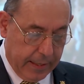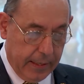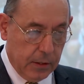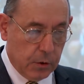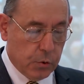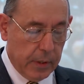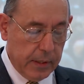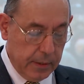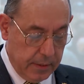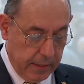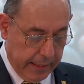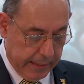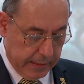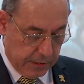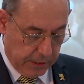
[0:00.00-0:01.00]
In
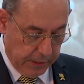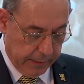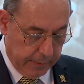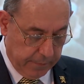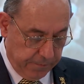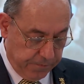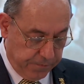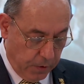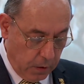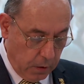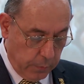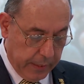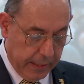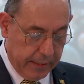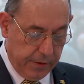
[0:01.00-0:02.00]
2018,
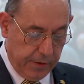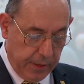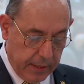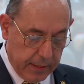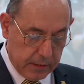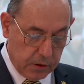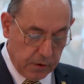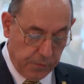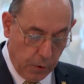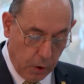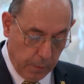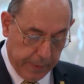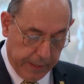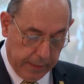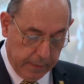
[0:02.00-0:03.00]
following years of
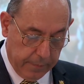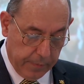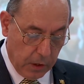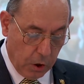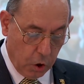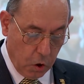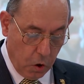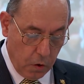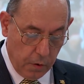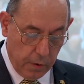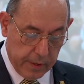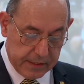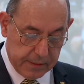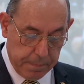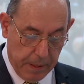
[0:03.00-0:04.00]
lobbying,
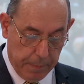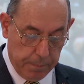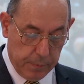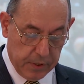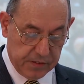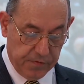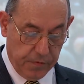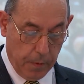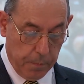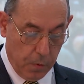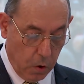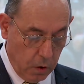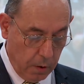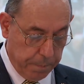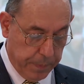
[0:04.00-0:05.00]
Congress members from
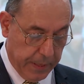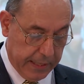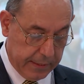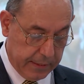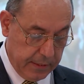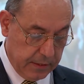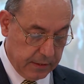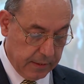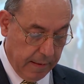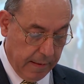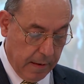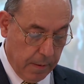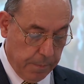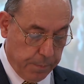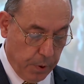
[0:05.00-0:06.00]
all parties
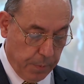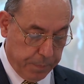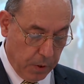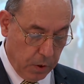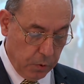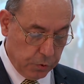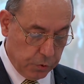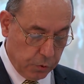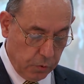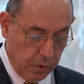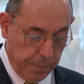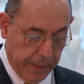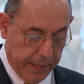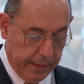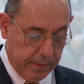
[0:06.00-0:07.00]
proposed to
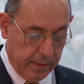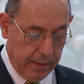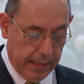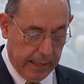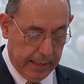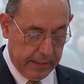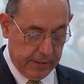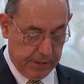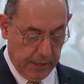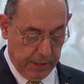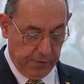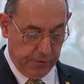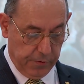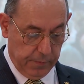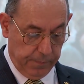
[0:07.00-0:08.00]
debate
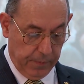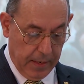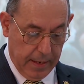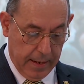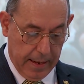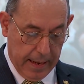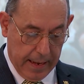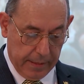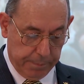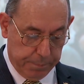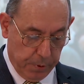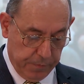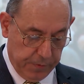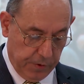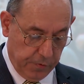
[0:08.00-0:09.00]
legalization
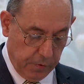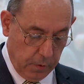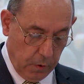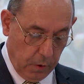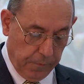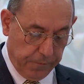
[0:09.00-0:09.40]
and provision